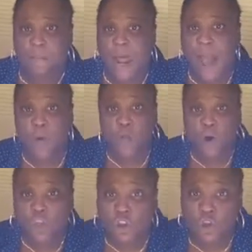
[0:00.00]
But I
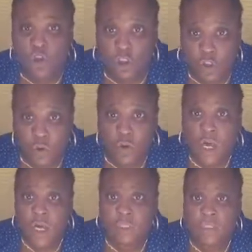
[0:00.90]
want you to
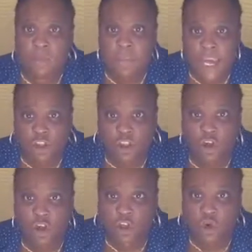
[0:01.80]
make
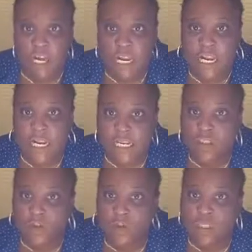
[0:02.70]
sure that you can at
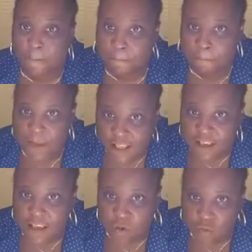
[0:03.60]
least do some
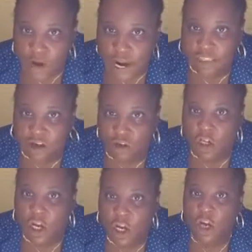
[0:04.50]
basic
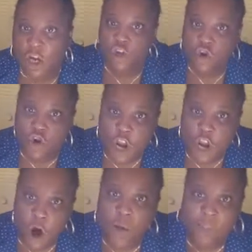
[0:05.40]
research so you
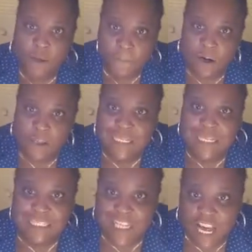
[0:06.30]
know what the person
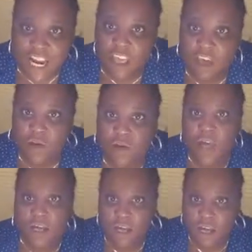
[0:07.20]
is telling you
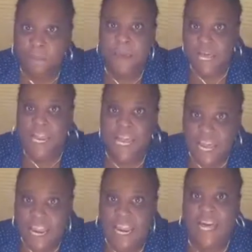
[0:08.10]
could be
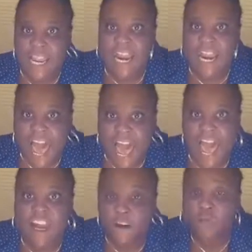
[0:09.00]
in
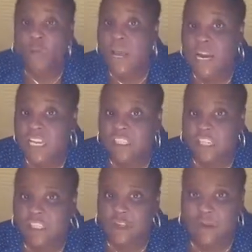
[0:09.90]
line of what it is
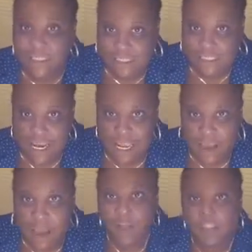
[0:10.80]
that you are
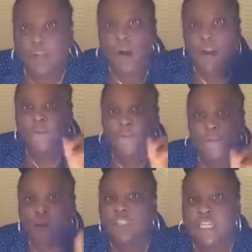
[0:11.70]
studying. So one of the
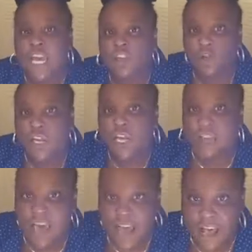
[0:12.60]
first things you need
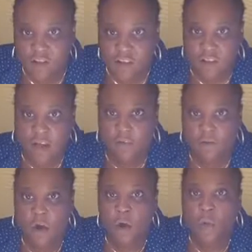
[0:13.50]
to ask
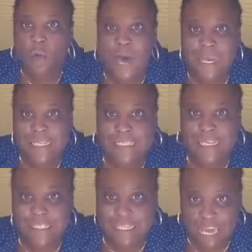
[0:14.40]
yourself, what is
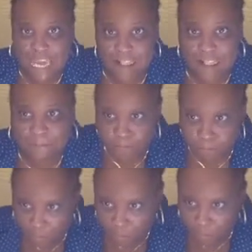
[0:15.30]
the disease?
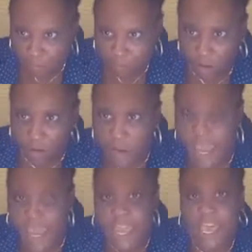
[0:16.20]

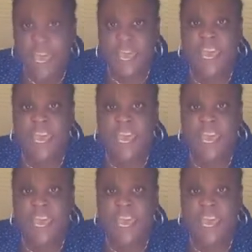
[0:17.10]
Okay.